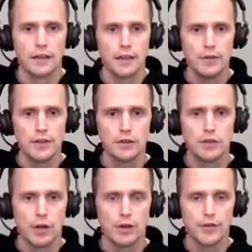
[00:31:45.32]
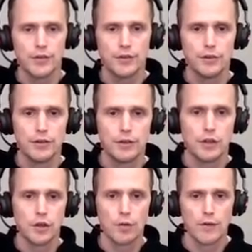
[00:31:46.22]
Given that you understood the
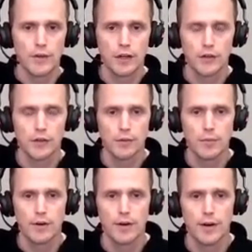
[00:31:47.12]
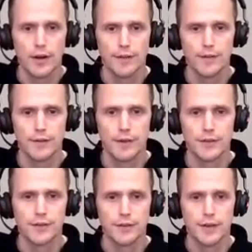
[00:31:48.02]
goal of the customer and there
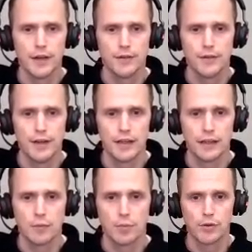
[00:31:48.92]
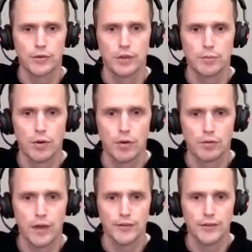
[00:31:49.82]
is neither negative or positive
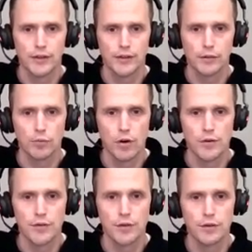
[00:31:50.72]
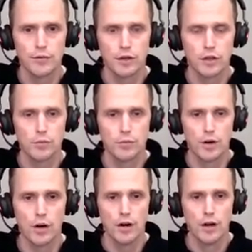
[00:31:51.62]
progress, is it worth to do a
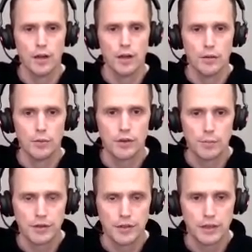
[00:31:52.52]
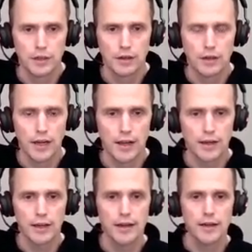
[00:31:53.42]
QBR with the particular
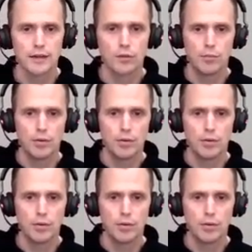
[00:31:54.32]
client or